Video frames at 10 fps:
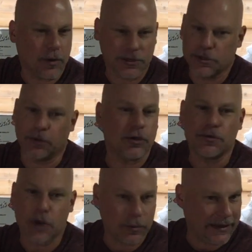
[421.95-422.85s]
you all too, you
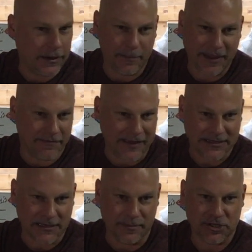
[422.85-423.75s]
don't need a big
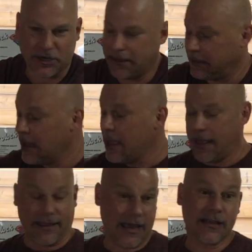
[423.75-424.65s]
fancy machine.
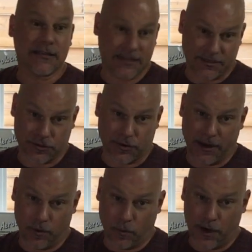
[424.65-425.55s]
Yes, this is
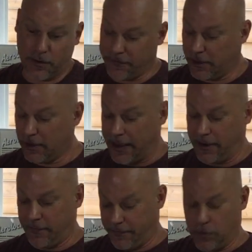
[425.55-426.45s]
great and wonderful,
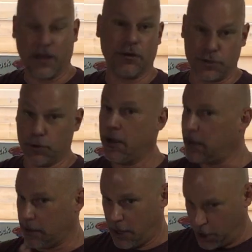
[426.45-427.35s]
and if you can do
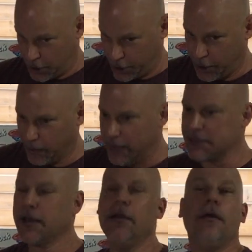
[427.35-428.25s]
it, do
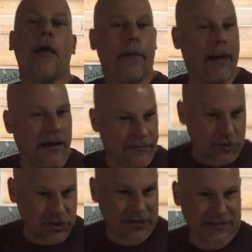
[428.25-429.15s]
it. But if
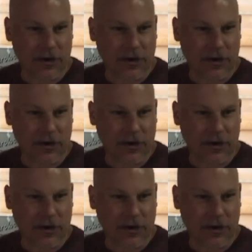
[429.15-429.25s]
you're just